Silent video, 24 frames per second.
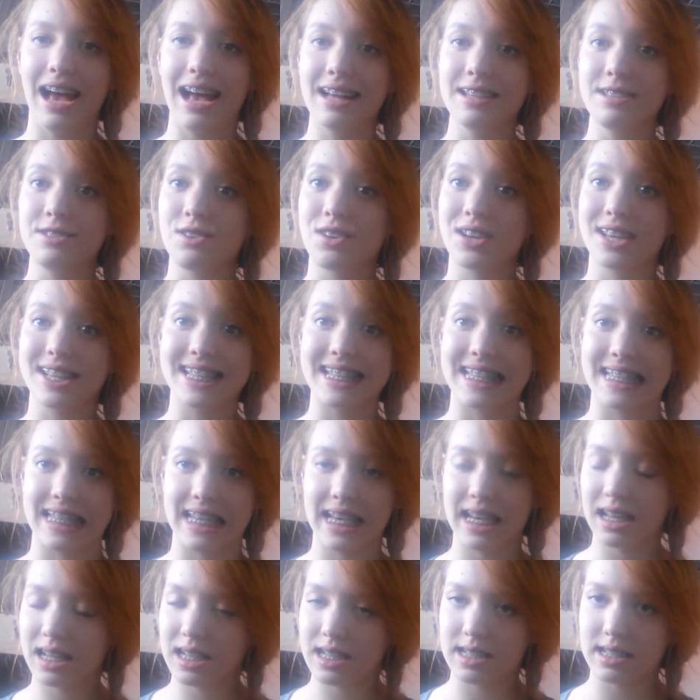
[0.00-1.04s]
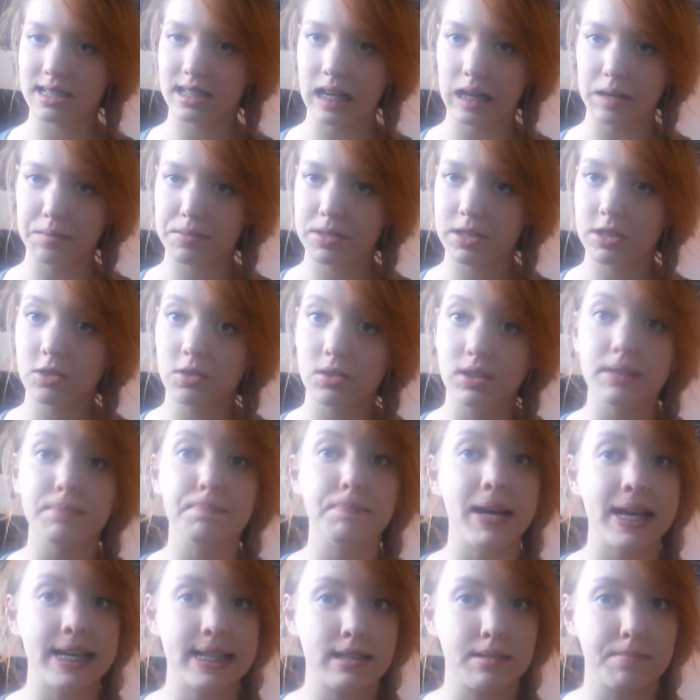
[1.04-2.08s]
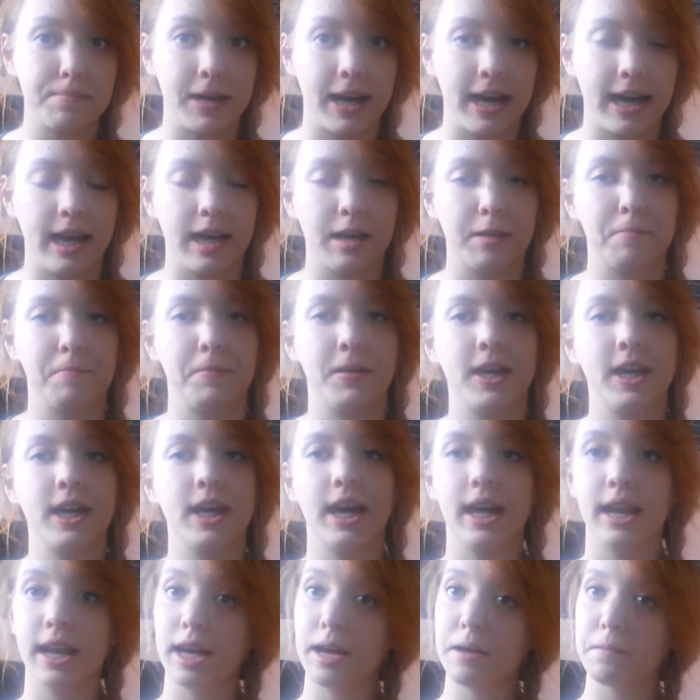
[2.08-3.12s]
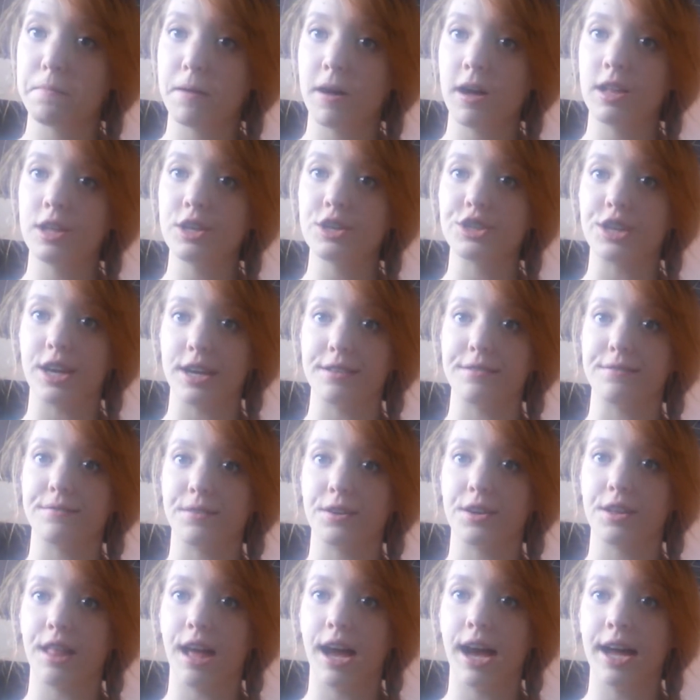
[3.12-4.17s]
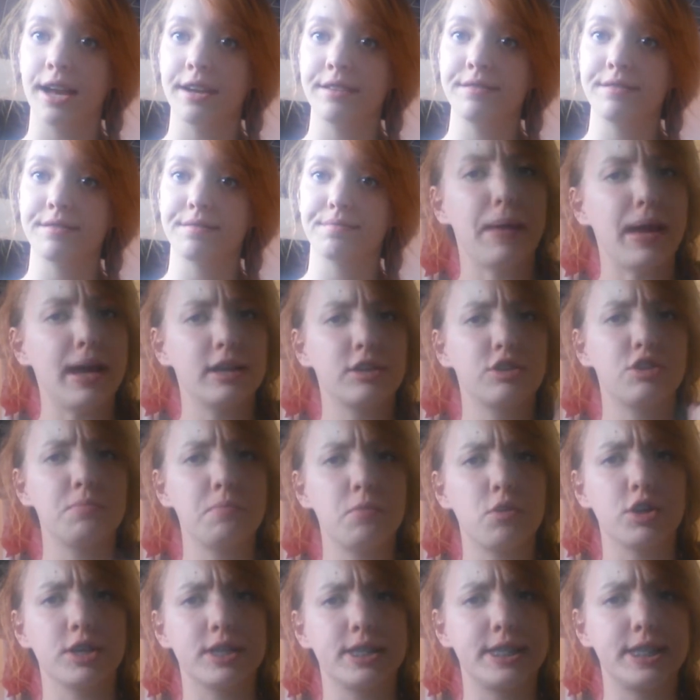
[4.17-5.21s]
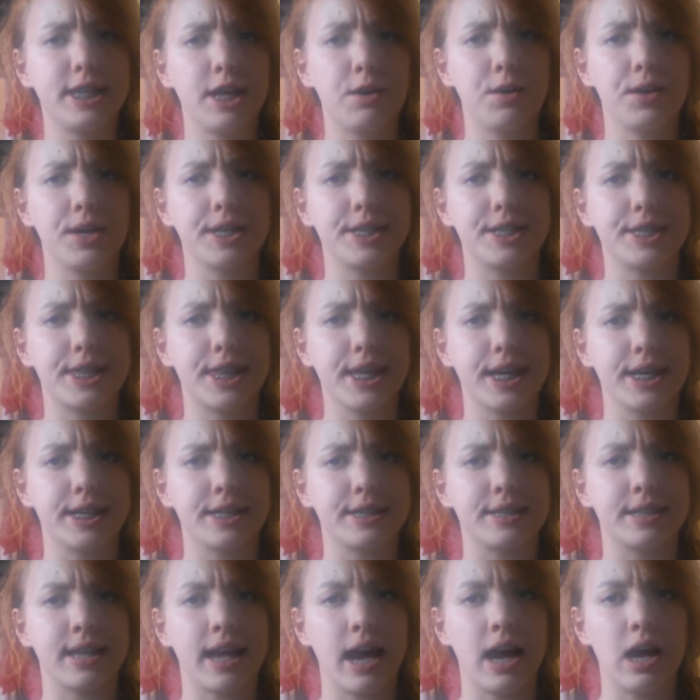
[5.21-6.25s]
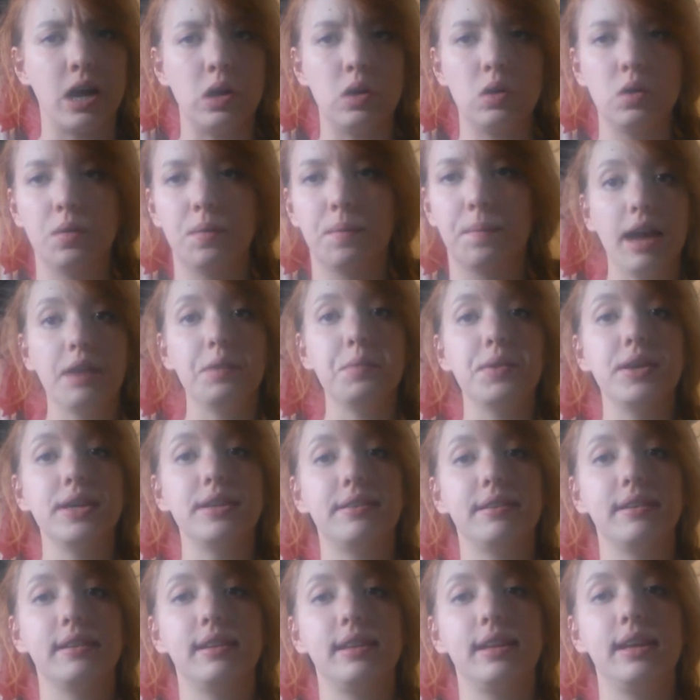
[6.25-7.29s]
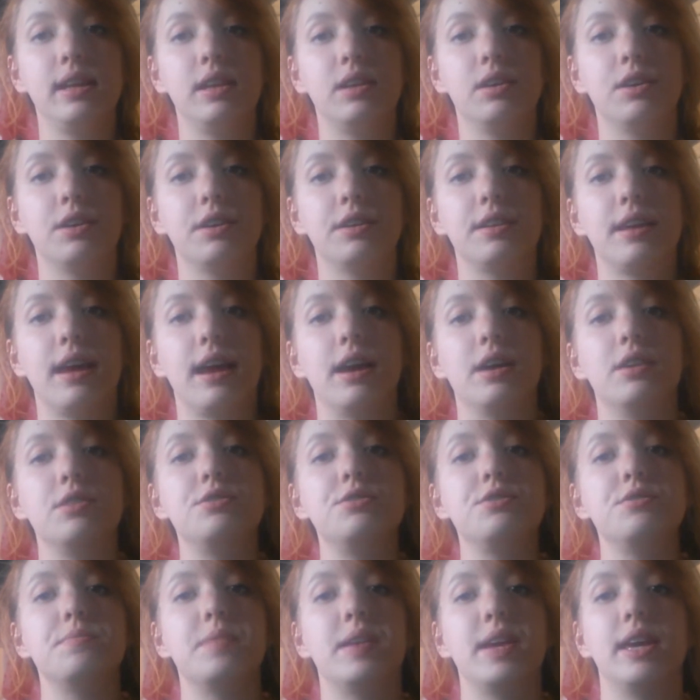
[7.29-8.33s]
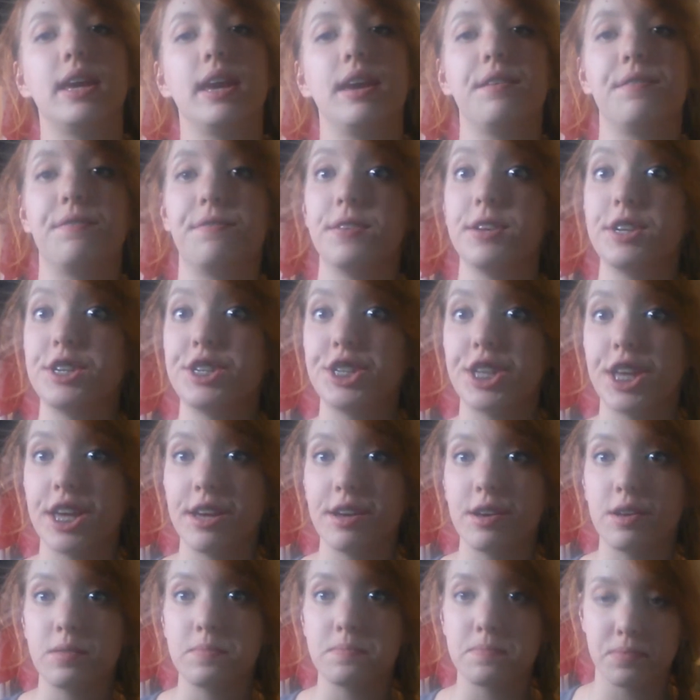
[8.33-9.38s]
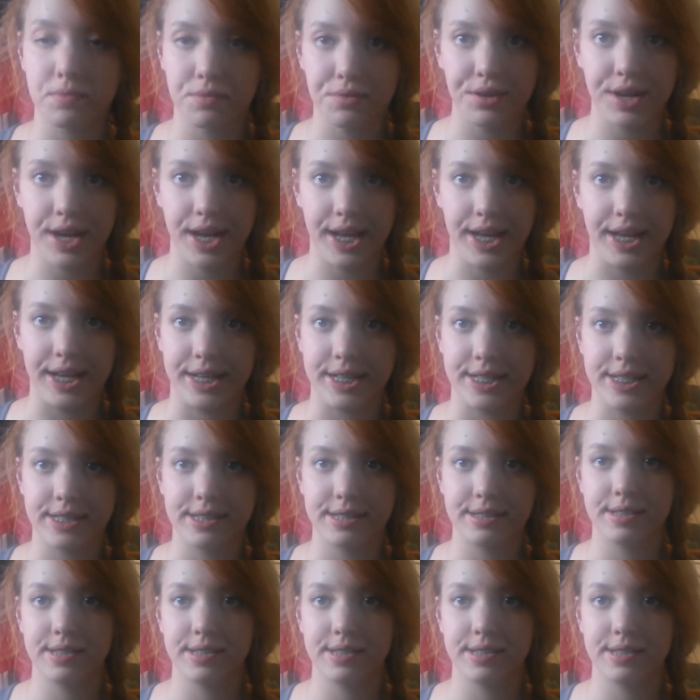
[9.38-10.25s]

As you can see, it is an absolute mess behind me, and I apologize for that. Back to more serious things now. I recently learned how to make a fishtail braid.